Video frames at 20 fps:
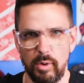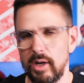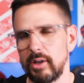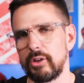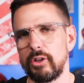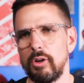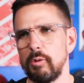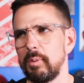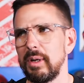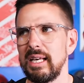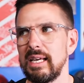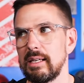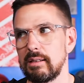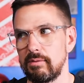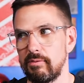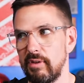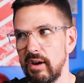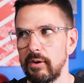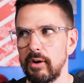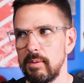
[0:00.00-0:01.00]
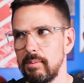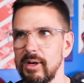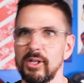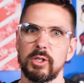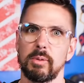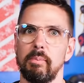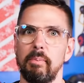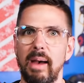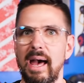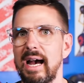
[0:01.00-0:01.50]
want to, but he is very
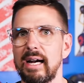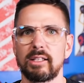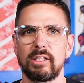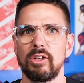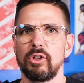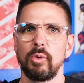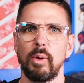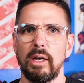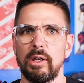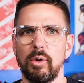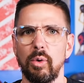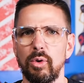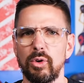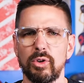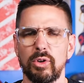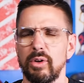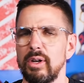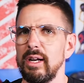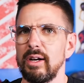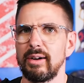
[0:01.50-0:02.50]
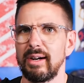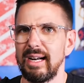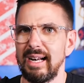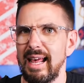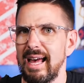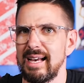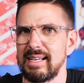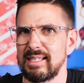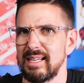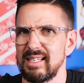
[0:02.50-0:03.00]
much backed into a corner here and
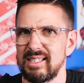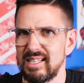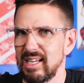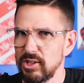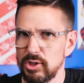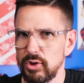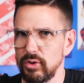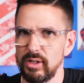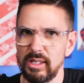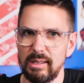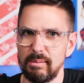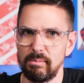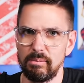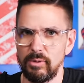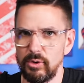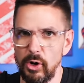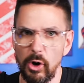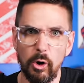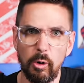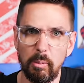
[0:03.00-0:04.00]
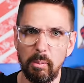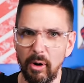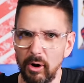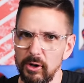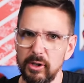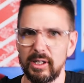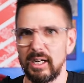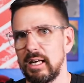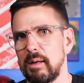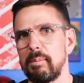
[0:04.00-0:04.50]
has essentially no
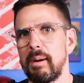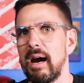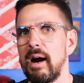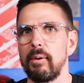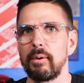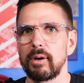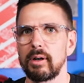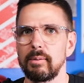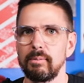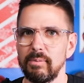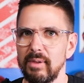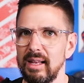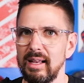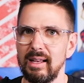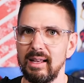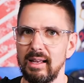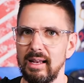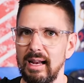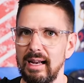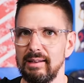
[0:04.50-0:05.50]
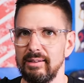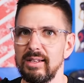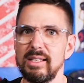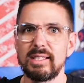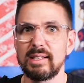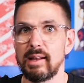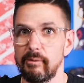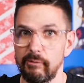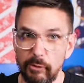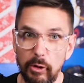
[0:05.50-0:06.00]
bargaining power. At
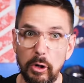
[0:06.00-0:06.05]
least at